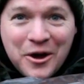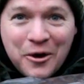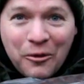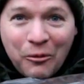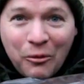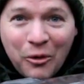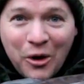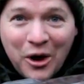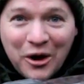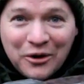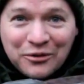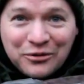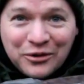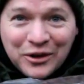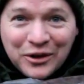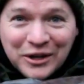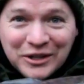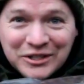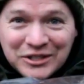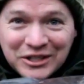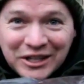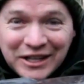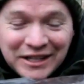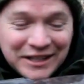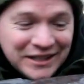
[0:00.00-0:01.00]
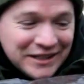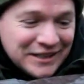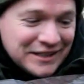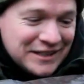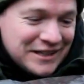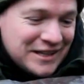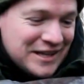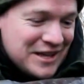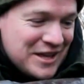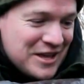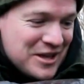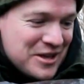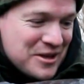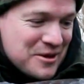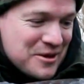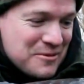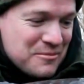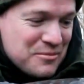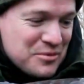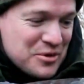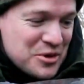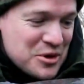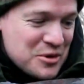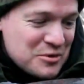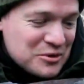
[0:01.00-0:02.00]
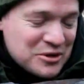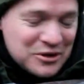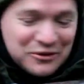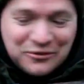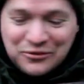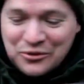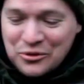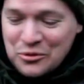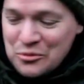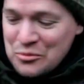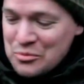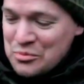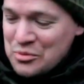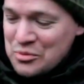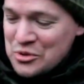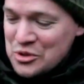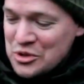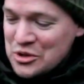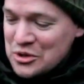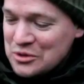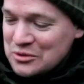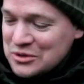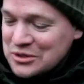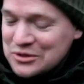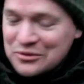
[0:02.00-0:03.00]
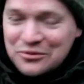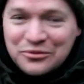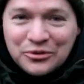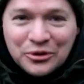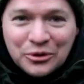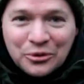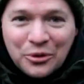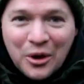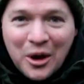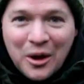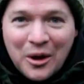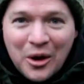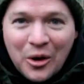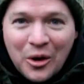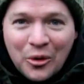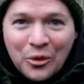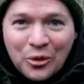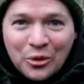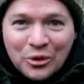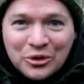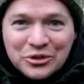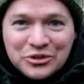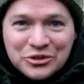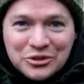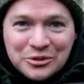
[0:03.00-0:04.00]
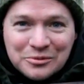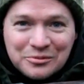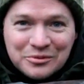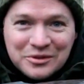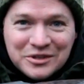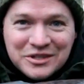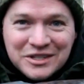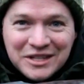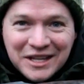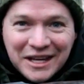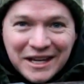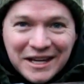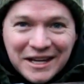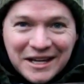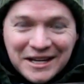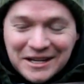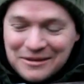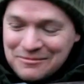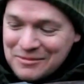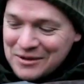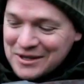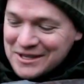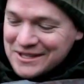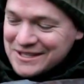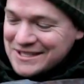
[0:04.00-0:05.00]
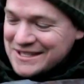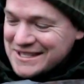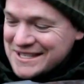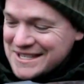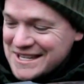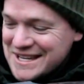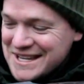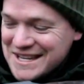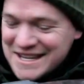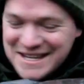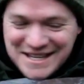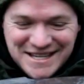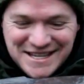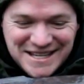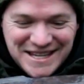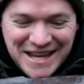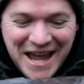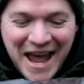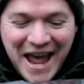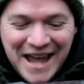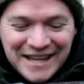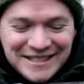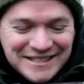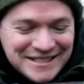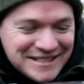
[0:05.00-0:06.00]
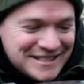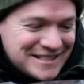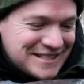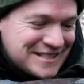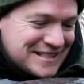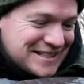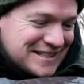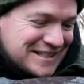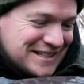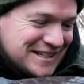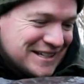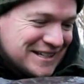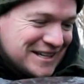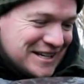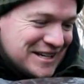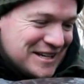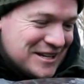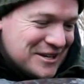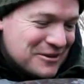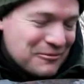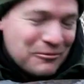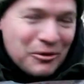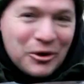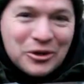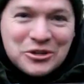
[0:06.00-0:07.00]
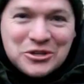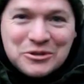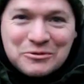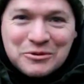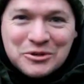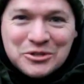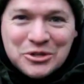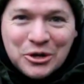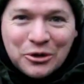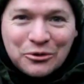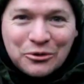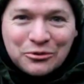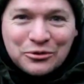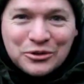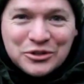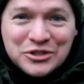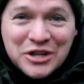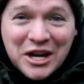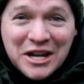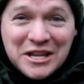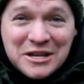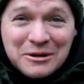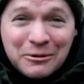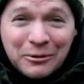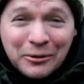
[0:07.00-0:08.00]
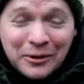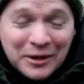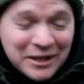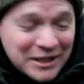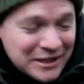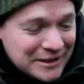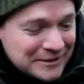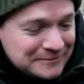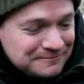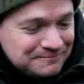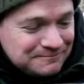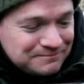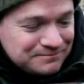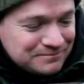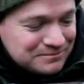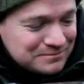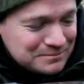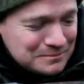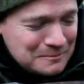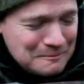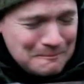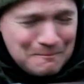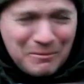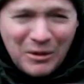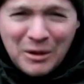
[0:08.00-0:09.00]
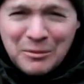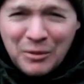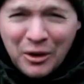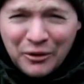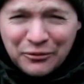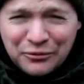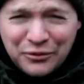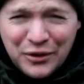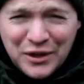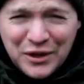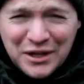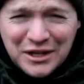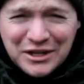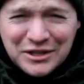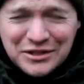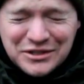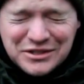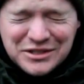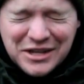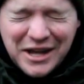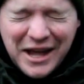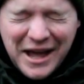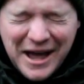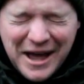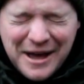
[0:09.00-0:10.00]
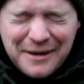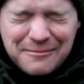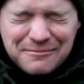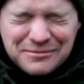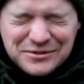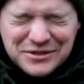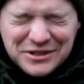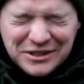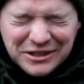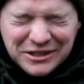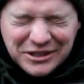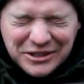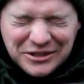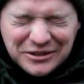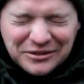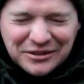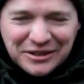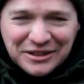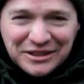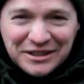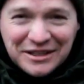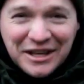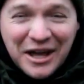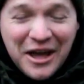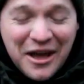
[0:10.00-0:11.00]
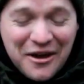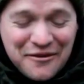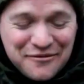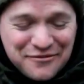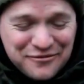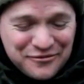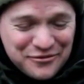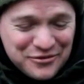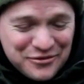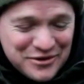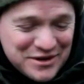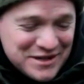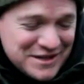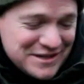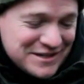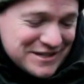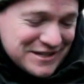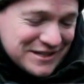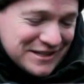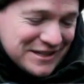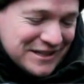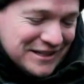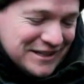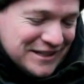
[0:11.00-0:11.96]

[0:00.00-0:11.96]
What a fish, eh? Beautiful, beautiful, awesome scaly beast. Yes! What a result for January. My fingers are absolutely freezing.